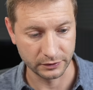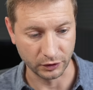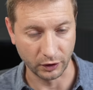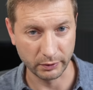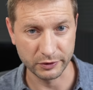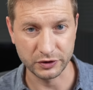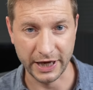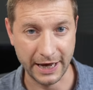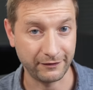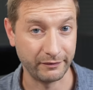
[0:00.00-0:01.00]
So almost
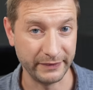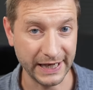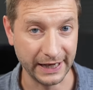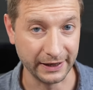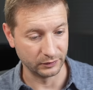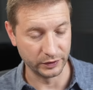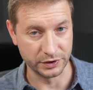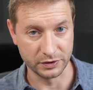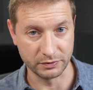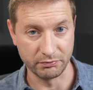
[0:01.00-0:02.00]
half a minute,
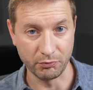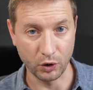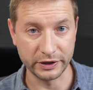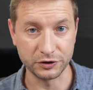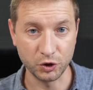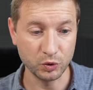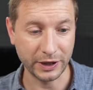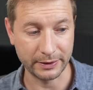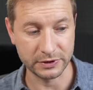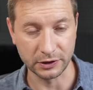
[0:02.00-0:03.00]
which is more than 2
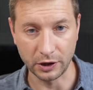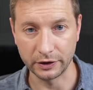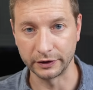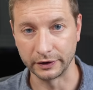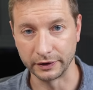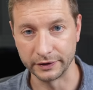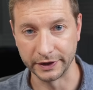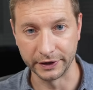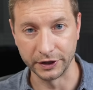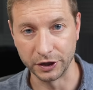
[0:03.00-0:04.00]
times longer
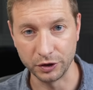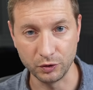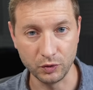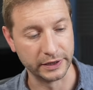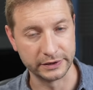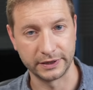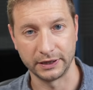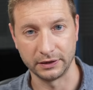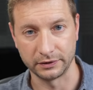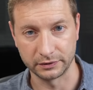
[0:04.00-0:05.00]
than the new
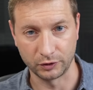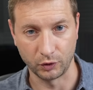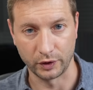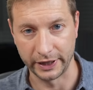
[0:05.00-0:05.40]
Intel Core